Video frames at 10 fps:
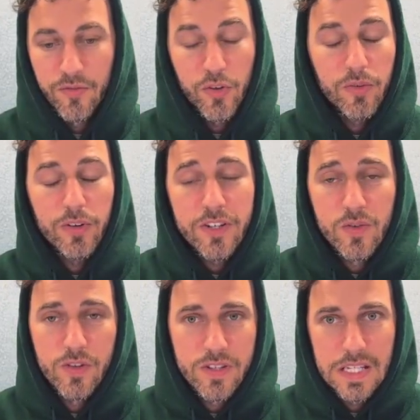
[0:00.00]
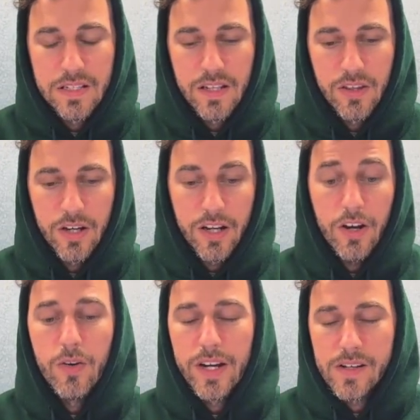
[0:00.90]
free resources and thought,
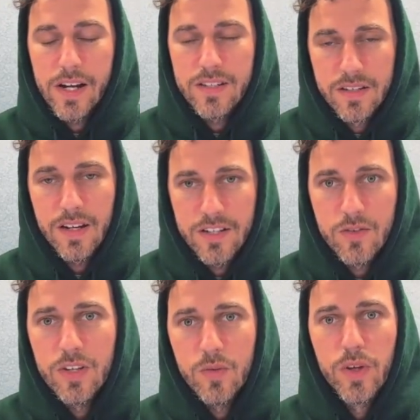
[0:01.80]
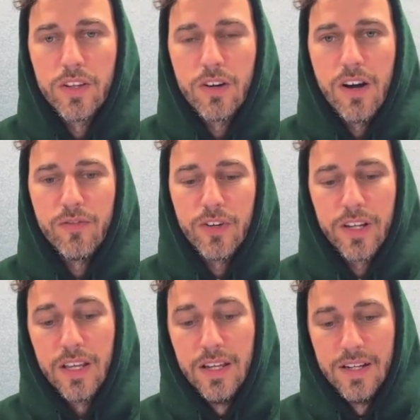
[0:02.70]
oh, I do need what they're
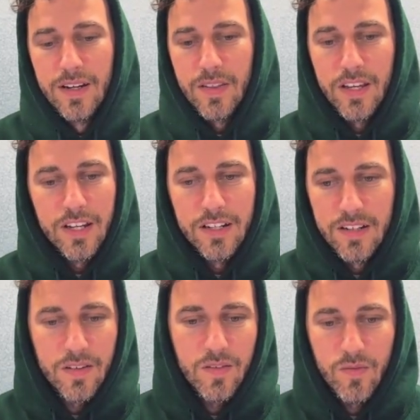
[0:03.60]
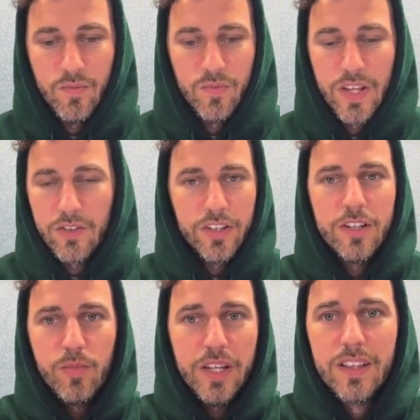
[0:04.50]
offering, then they don't need
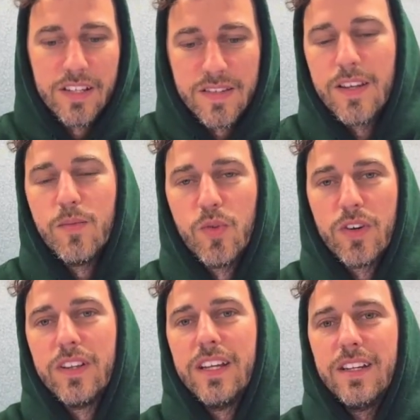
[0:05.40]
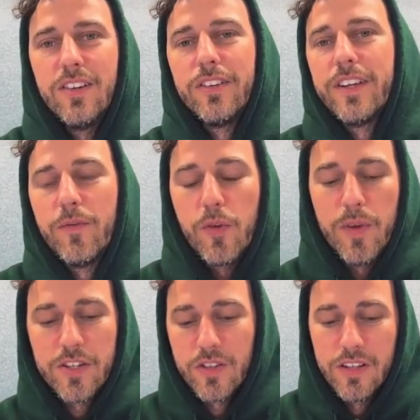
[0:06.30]
to be in this anymore, and they need all the
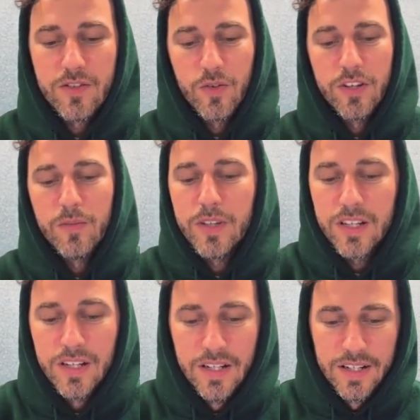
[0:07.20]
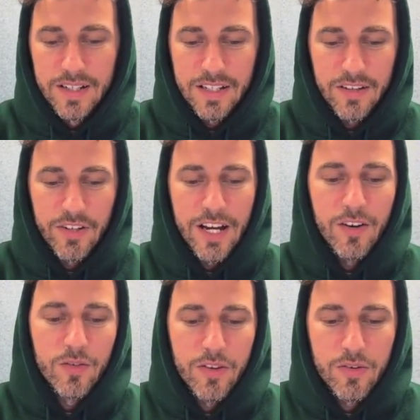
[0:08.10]
information that's going to be given
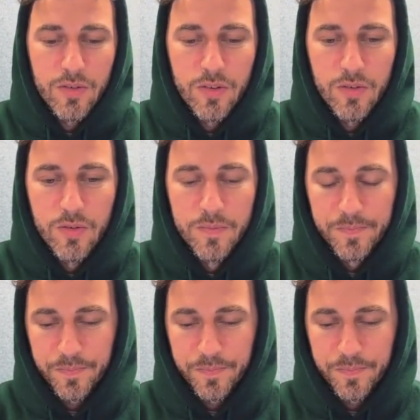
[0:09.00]
out through